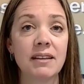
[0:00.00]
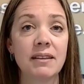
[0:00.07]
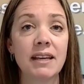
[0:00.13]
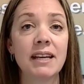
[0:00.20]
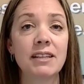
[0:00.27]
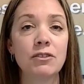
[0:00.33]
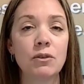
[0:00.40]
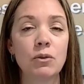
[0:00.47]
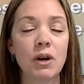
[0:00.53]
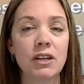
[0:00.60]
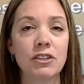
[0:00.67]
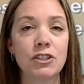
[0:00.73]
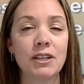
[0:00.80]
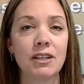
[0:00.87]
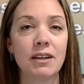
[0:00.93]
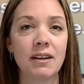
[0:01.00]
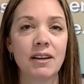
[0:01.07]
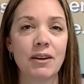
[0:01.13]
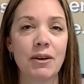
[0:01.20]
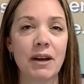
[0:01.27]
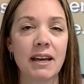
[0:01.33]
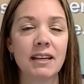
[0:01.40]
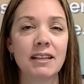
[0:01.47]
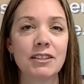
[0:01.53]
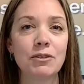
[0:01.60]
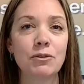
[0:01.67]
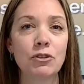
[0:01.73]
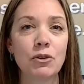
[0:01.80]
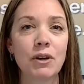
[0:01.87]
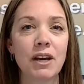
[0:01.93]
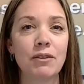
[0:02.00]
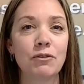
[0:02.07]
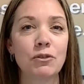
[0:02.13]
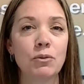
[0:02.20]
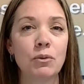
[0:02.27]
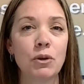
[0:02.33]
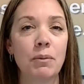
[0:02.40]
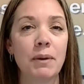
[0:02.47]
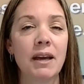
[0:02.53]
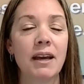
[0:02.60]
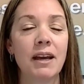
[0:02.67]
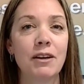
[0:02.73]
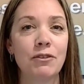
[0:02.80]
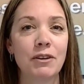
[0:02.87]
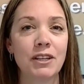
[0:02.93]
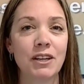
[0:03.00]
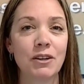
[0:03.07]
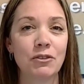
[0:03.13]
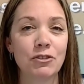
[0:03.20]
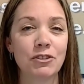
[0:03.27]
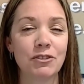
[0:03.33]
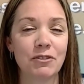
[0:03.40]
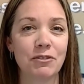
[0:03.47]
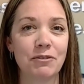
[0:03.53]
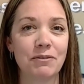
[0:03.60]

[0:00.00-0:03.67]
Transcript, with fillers: Thanks for watching. Like and subscribe for more Medicare videos.